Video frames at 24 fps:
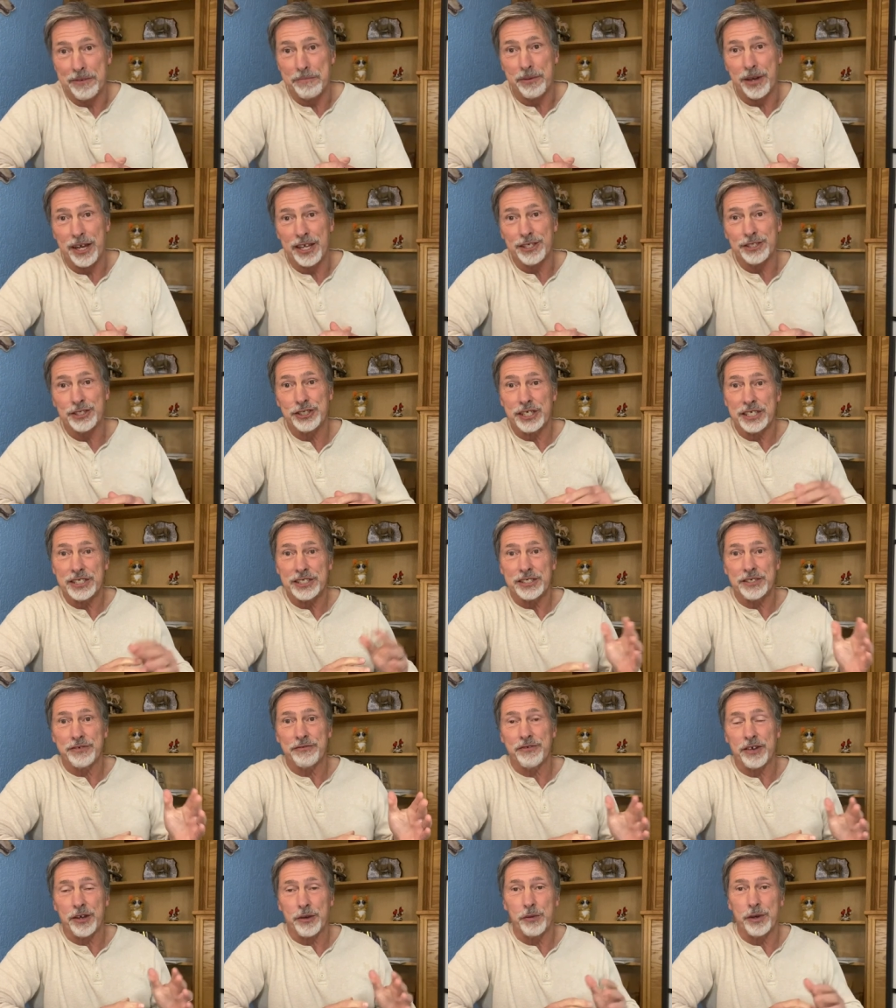apologize
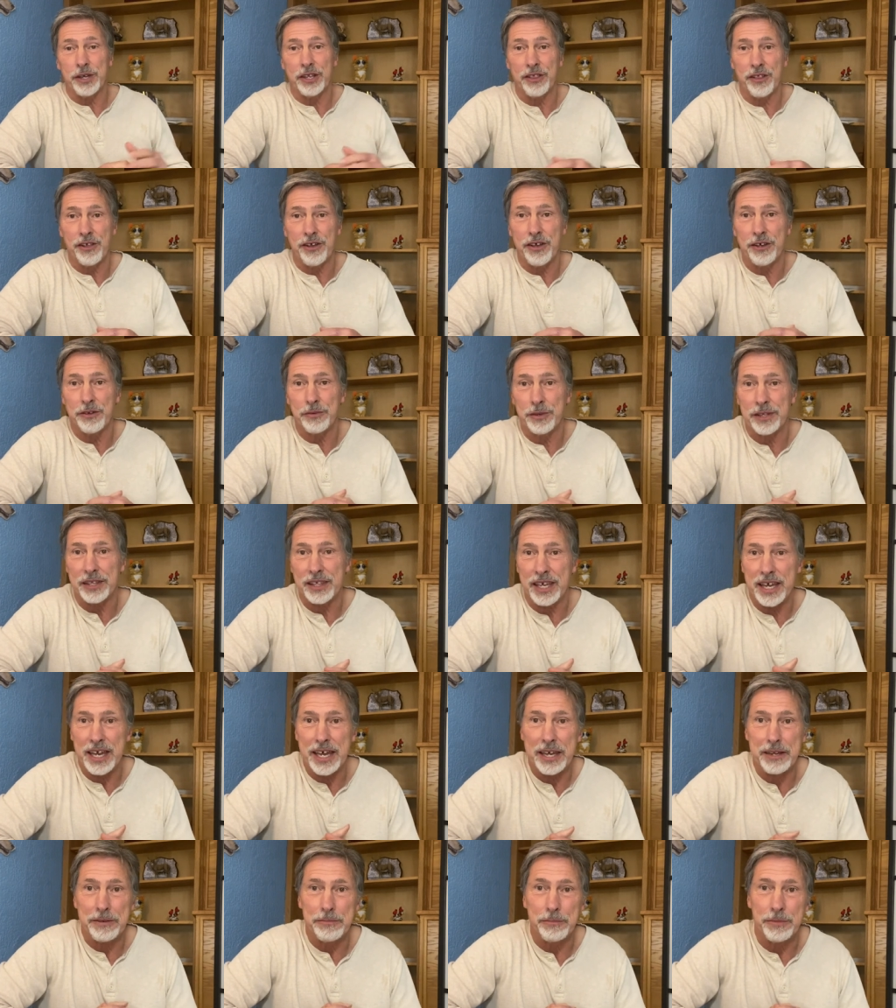if I went long with
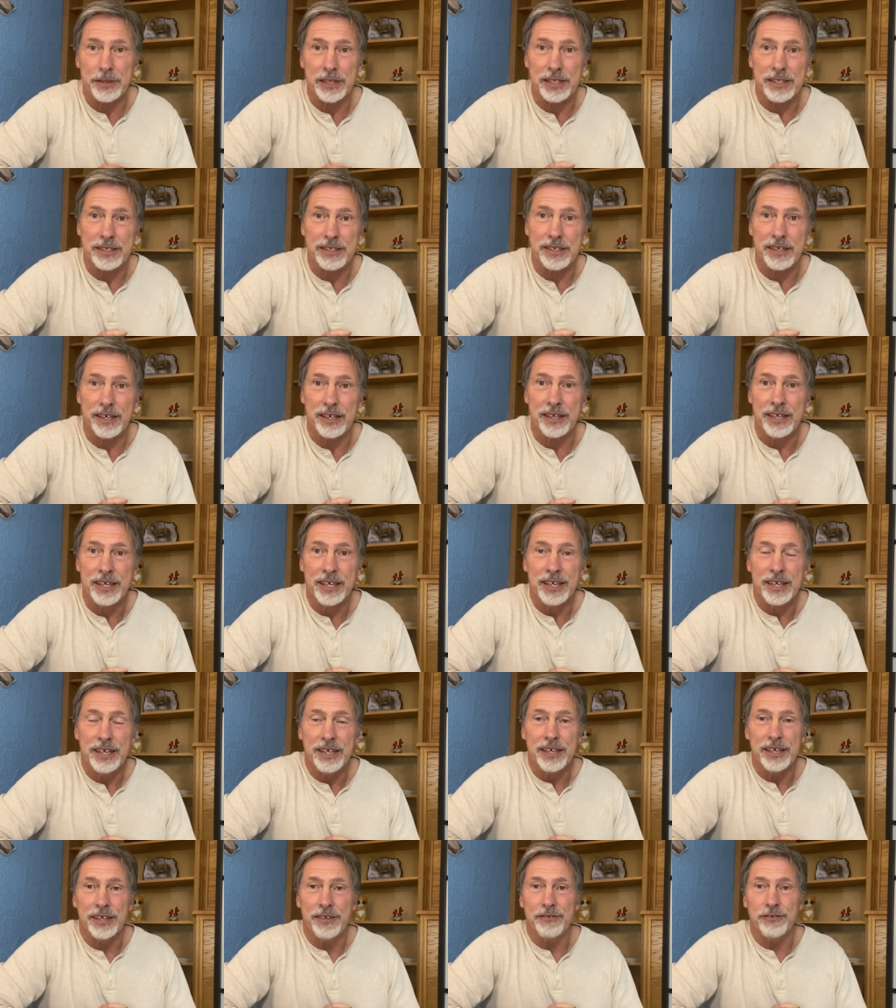that, but uh,
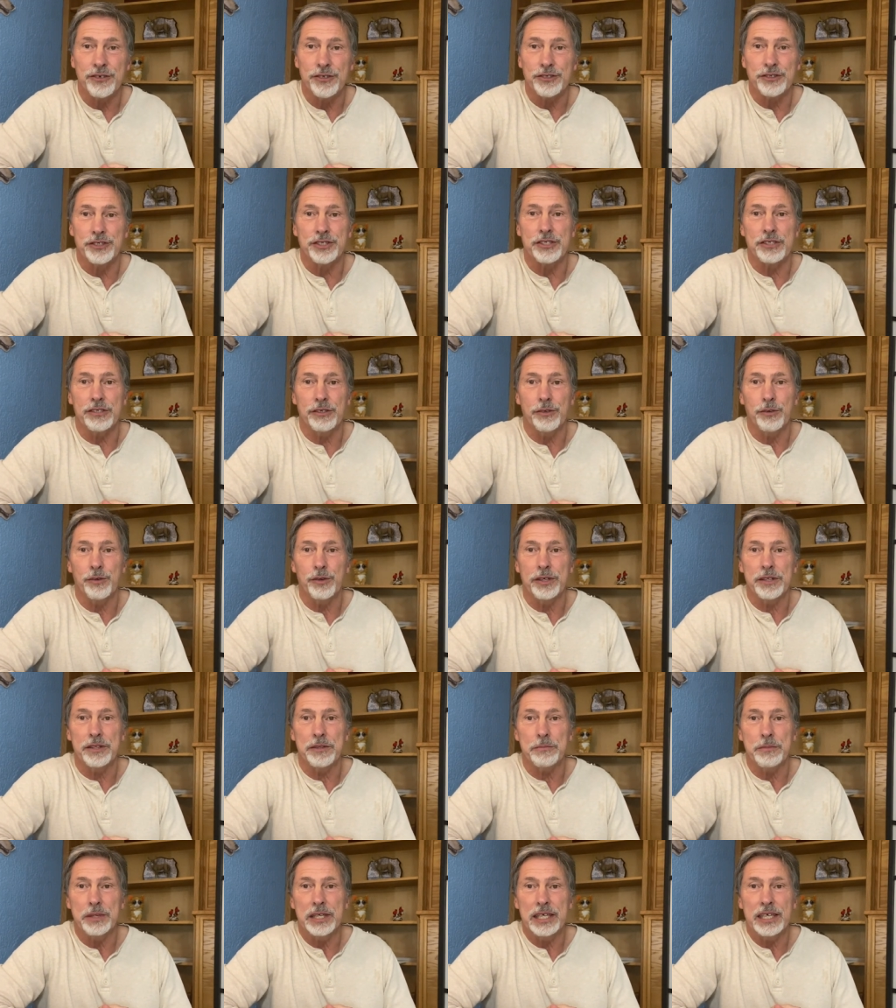if you're still
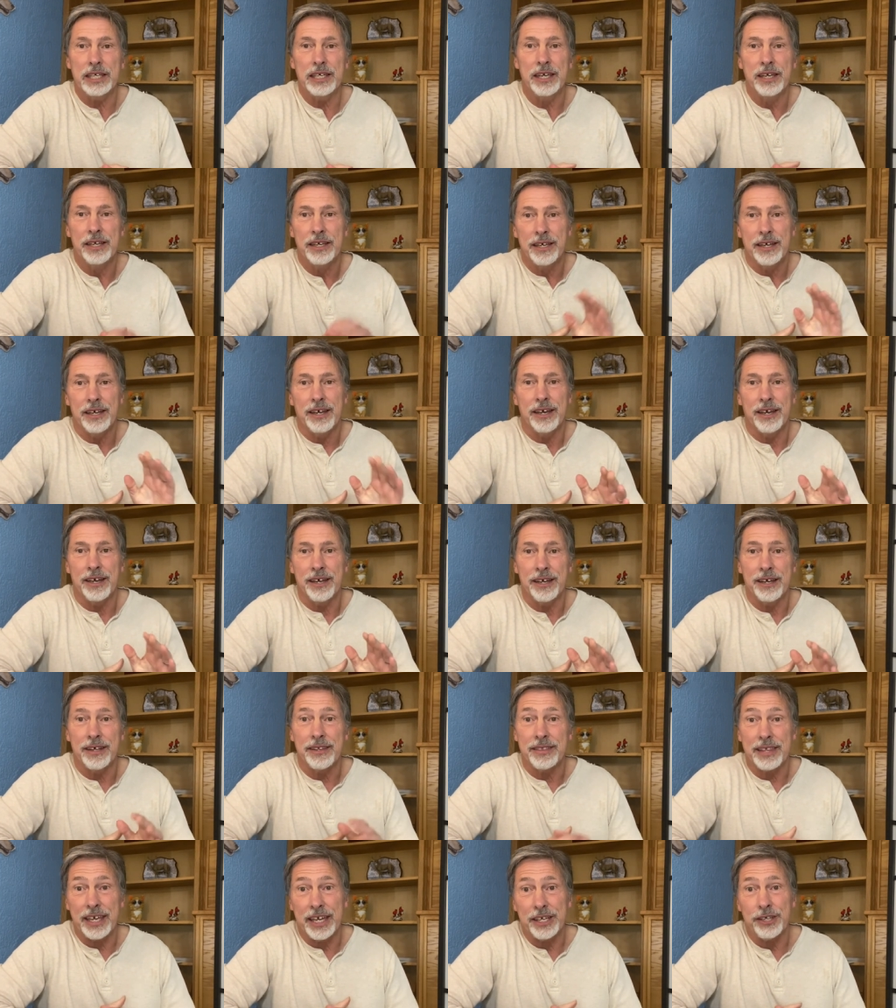with me, uh,
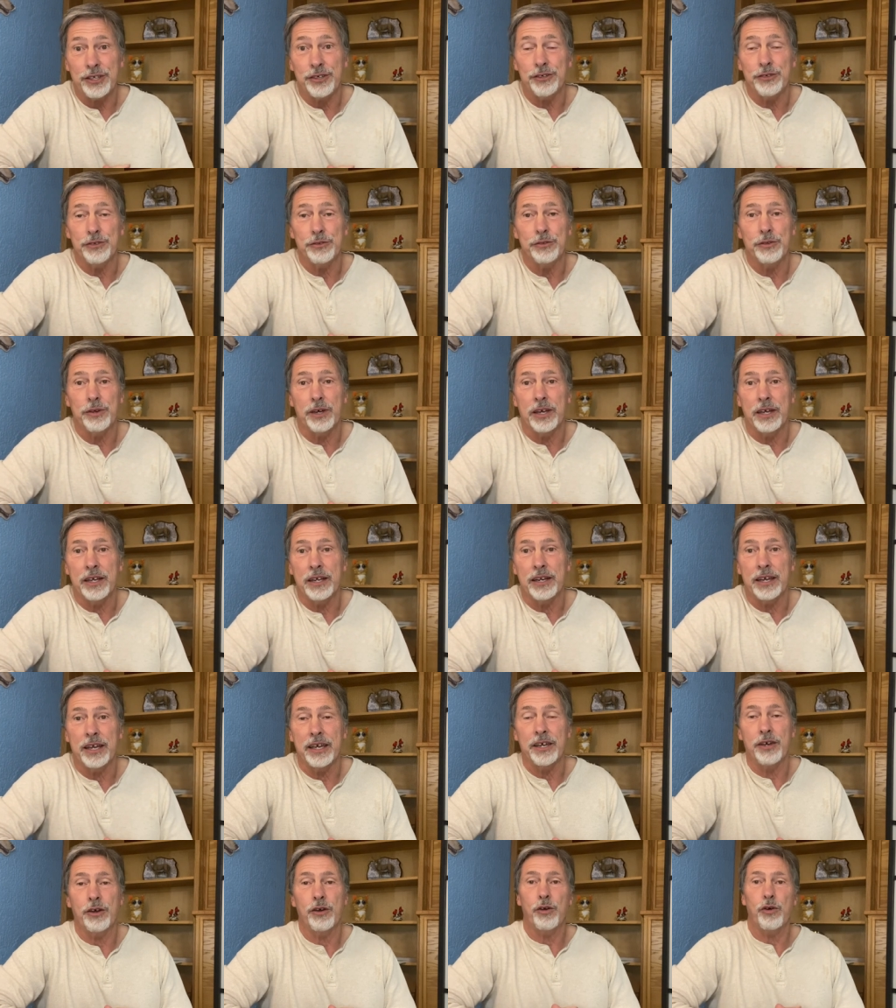thank you, and
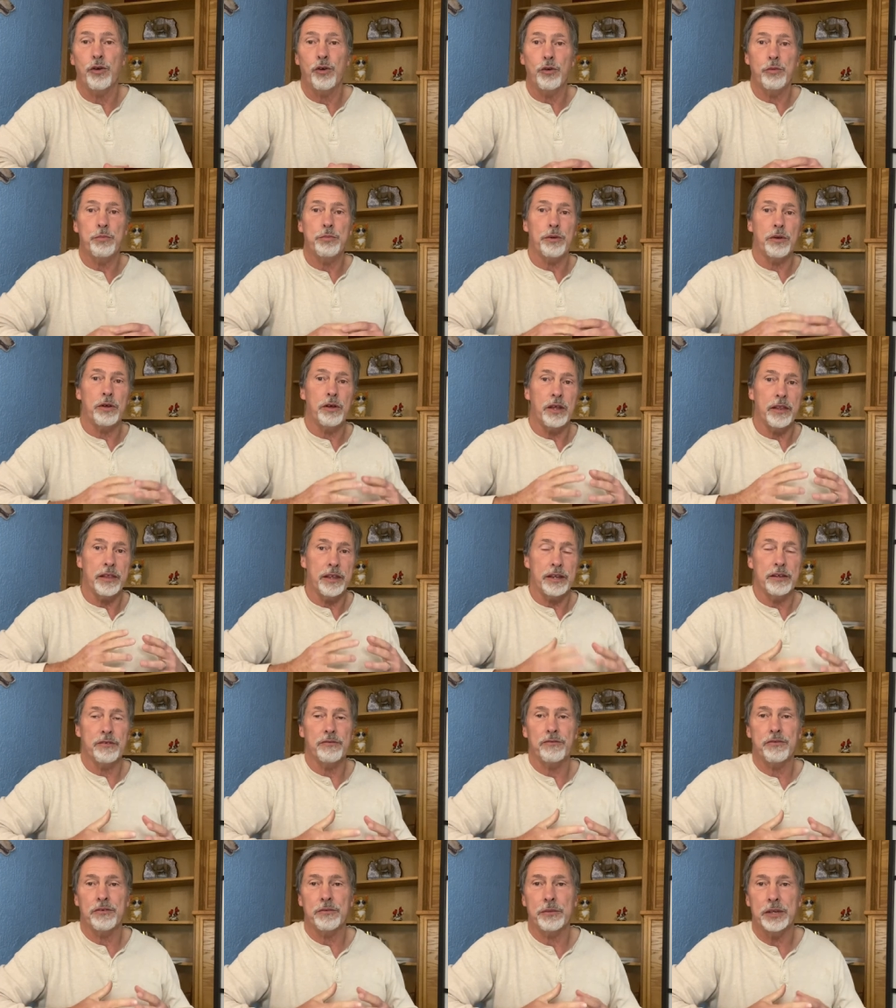I hope all that
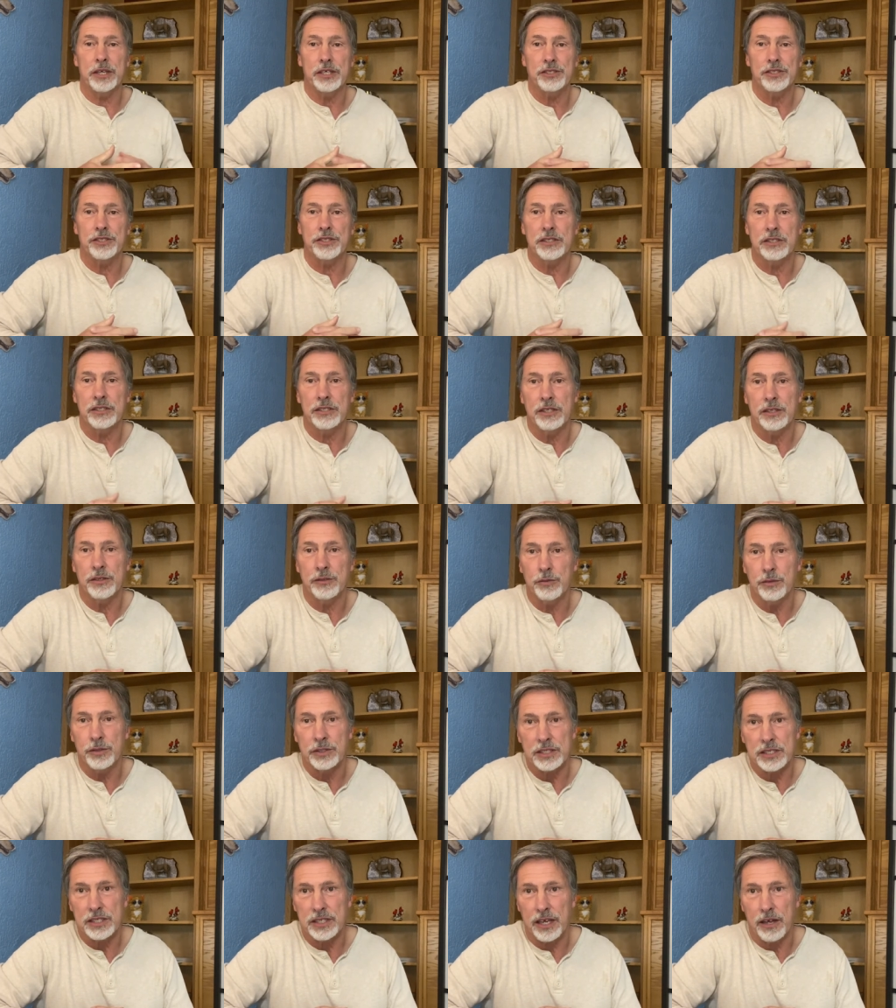information
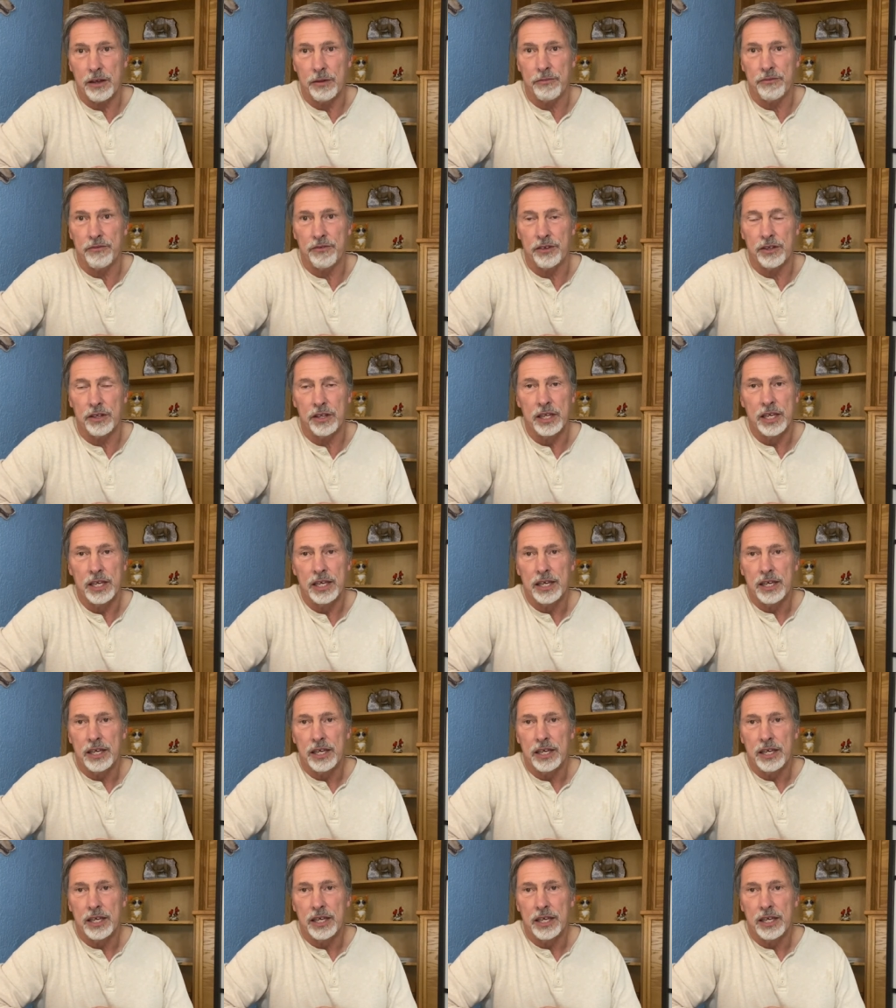was helpful.